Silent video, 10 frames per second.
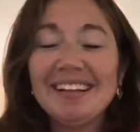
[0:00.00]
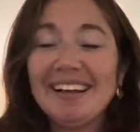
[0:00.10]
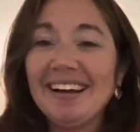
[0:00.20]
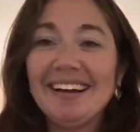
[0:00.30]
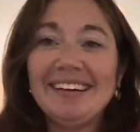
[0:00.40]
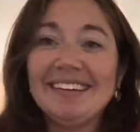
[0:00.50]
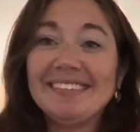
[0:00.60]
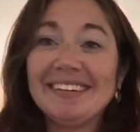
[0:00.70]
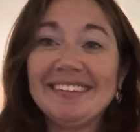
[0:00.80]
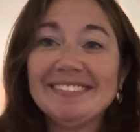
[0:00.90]
I don't
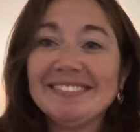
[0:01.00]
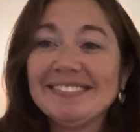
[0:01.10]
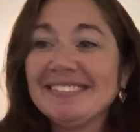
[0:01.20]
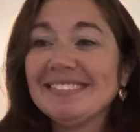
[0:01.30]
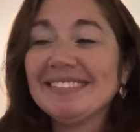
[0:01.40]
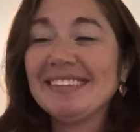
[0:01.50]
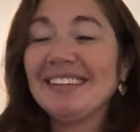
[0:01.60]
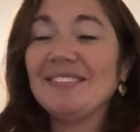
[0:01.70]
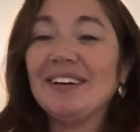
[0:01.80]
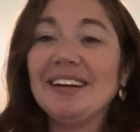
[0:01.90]
know.
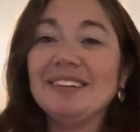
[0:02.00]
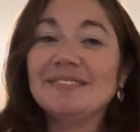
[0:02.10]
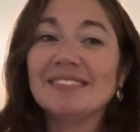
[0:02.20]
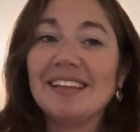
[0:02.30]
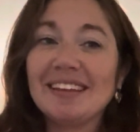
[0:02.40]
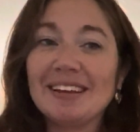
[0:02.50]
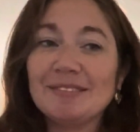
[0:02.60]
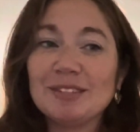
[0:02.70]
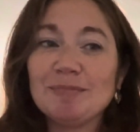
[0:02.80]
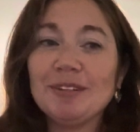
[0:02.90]
Anyway, I think
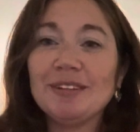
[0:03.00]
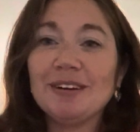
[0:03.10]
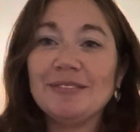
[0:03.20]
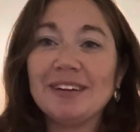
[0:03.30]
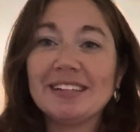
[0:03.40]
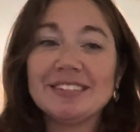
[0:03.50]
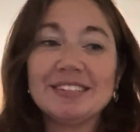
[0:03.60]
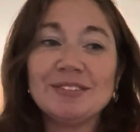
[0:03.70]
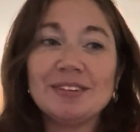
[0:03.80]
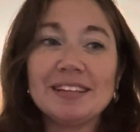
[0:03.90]
I'm just putting off
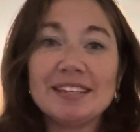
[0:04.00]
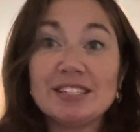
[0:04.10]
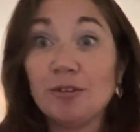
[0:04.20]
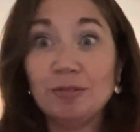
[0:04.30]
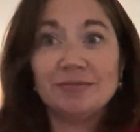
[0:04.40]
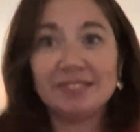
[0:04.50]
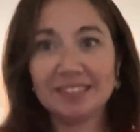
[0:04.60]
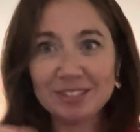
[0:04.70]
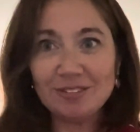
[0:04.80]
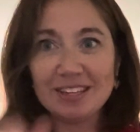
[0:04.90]
actually doing this. So
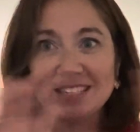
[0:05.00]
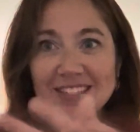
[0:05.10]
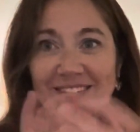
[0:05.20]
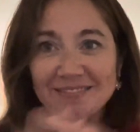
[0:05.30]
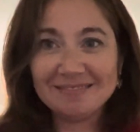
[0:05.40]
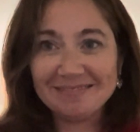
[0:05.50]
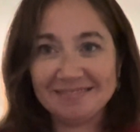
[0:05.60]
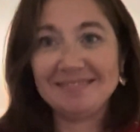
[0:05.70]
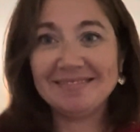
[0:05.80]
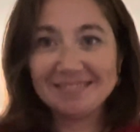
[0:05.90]
let's do this.
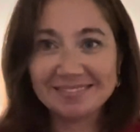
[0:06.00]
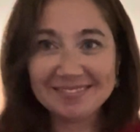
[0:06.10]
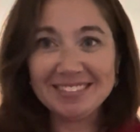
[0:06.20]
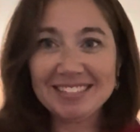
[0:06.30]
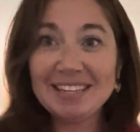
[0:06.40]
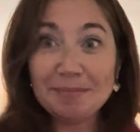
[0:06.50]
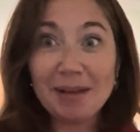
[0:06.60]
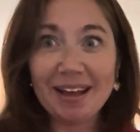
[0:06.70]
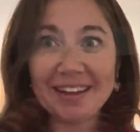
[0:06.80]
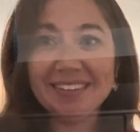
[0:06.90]
Just need a
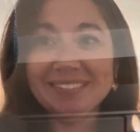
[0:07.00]
bag.